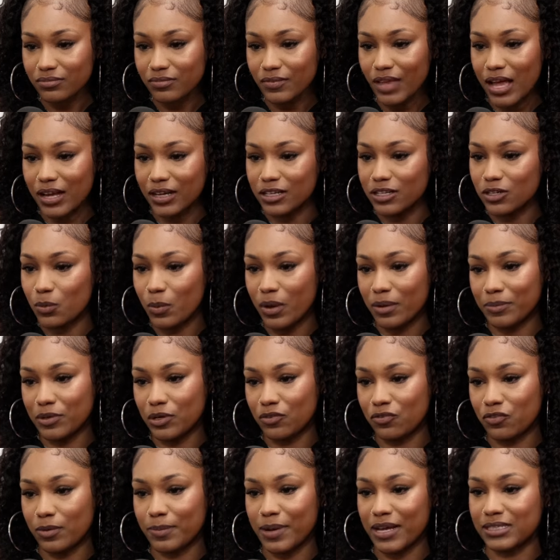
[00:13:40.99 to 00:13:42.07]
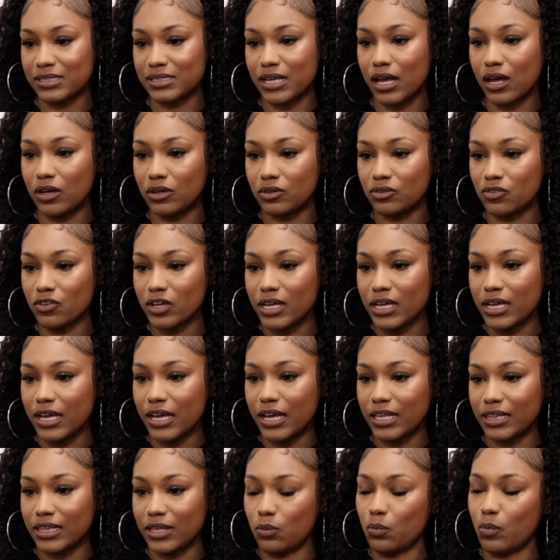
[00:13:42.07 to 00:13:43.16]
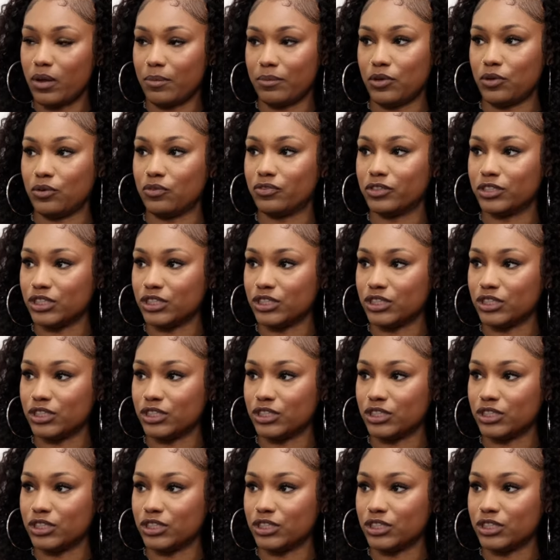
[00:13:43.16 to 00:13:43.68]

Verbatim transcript: I cook one meal for myself and then one meal for